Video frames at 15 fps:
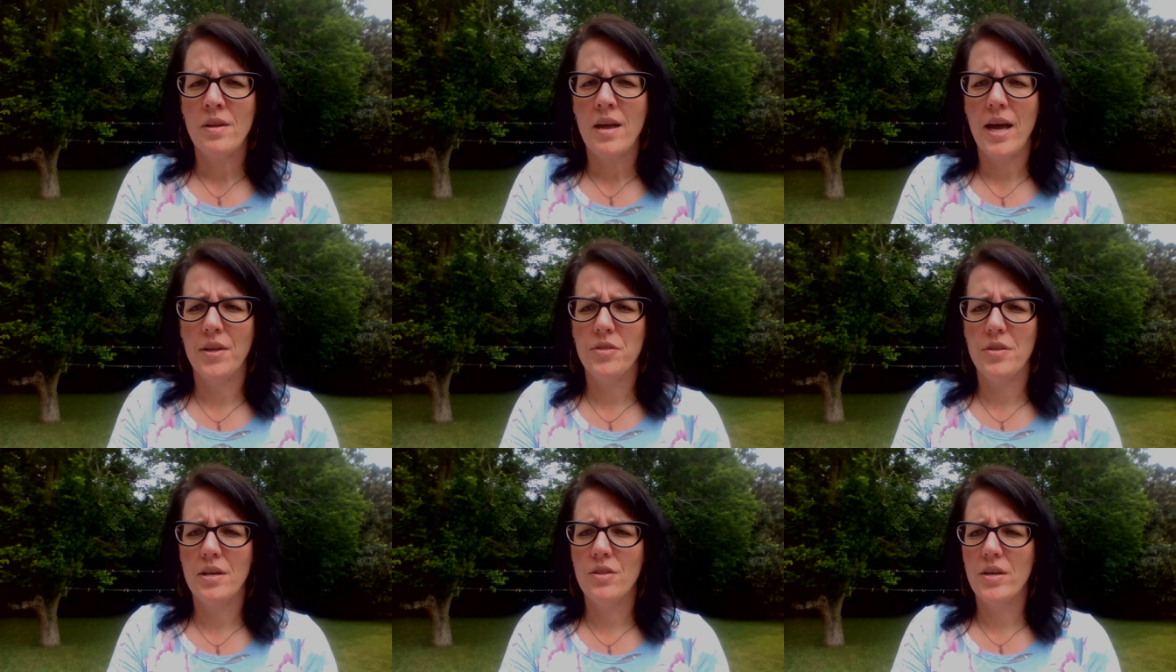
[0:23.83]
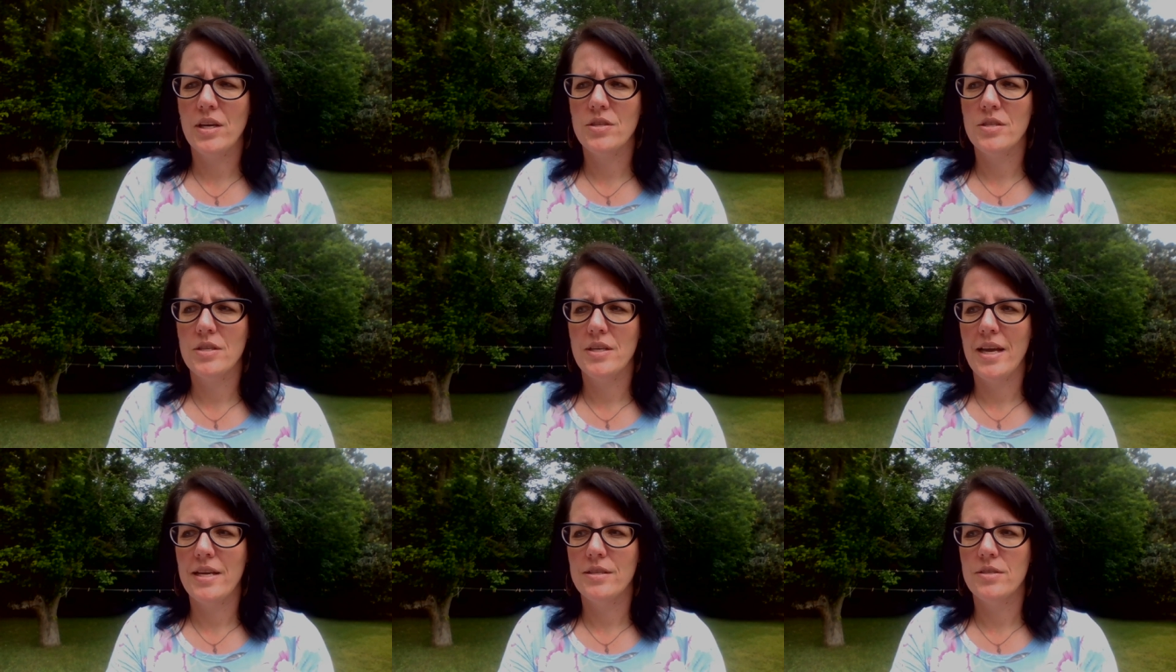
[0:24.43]
I think that
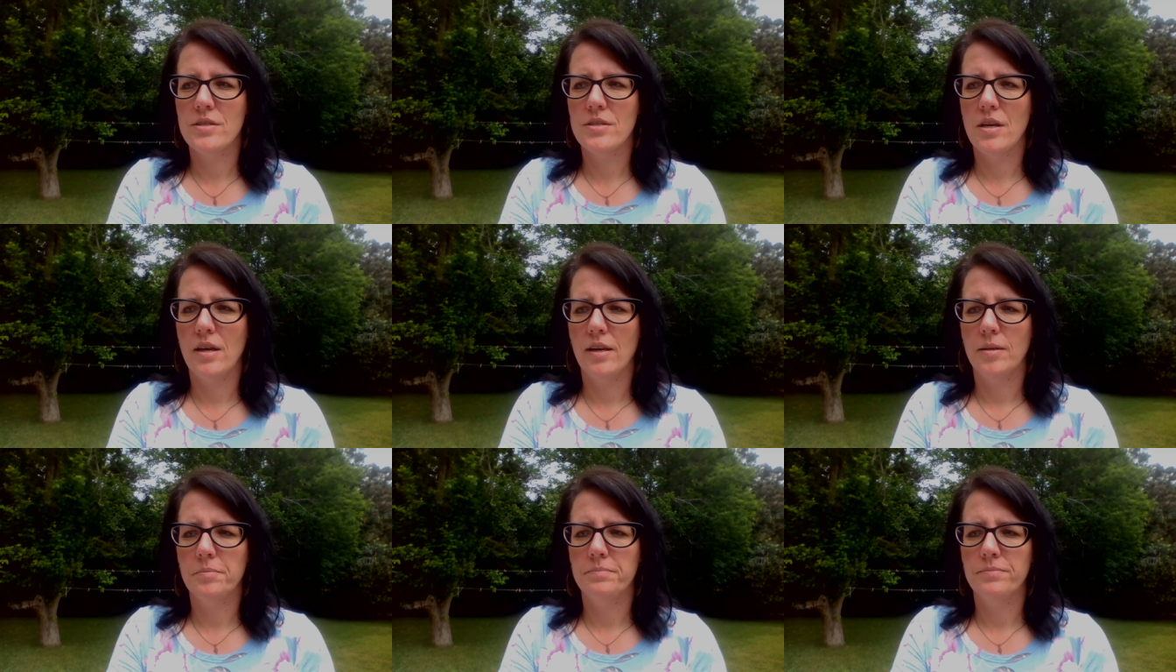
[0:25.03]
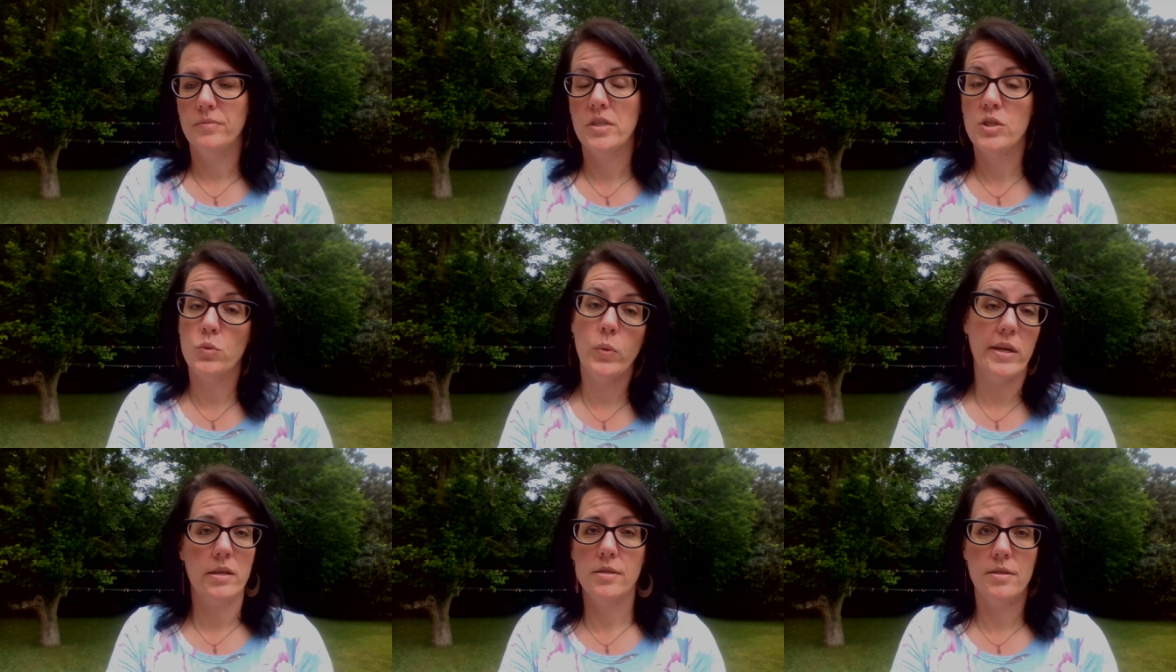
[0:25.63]
this
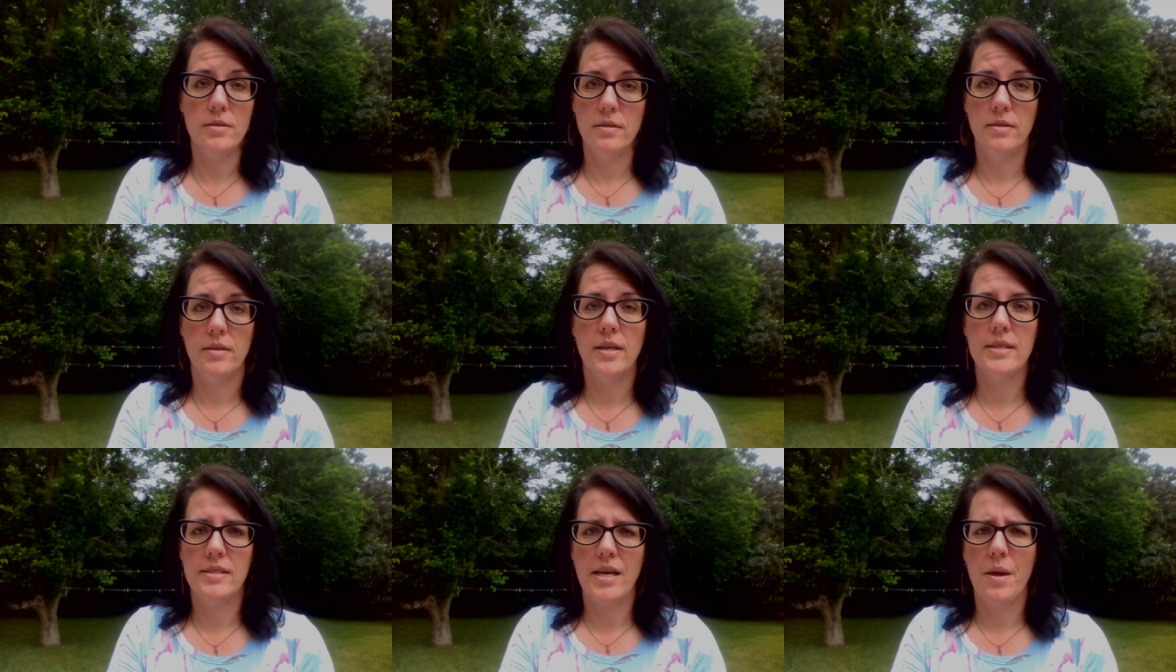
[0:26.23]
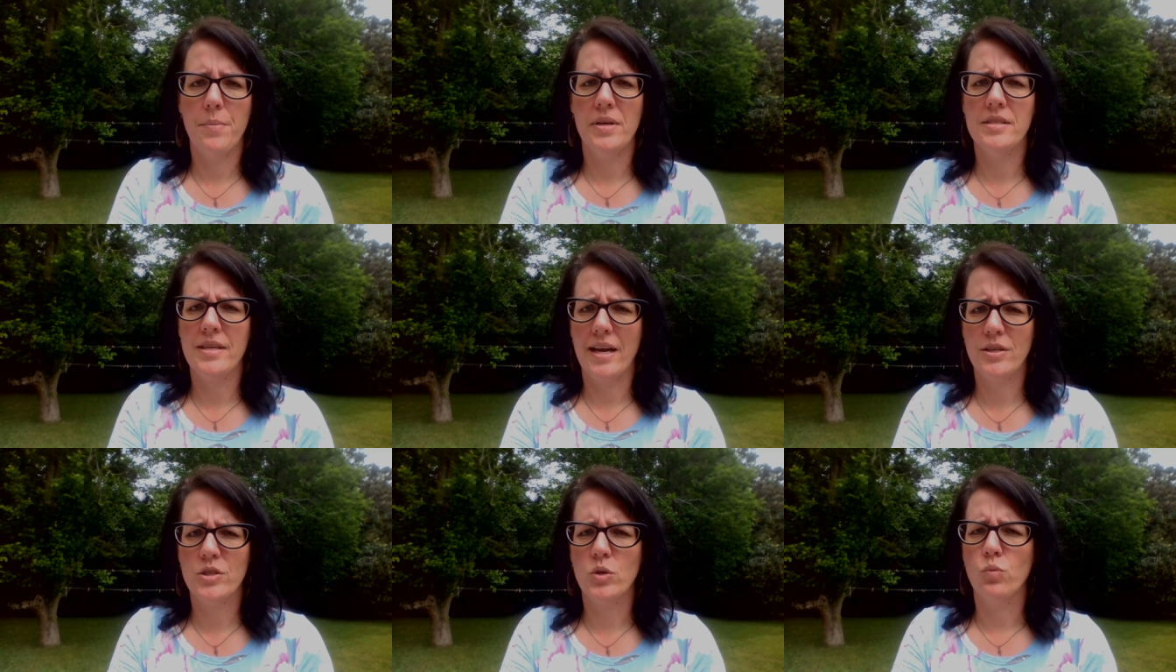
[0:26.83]
week's assignment is
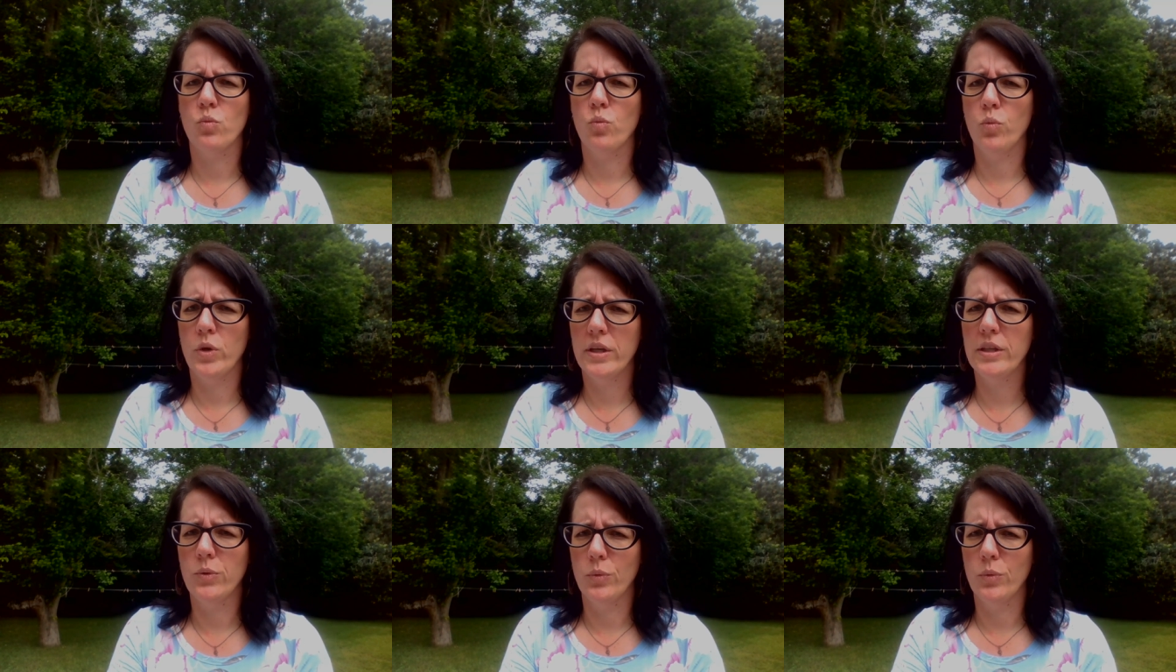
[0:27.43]
actually really,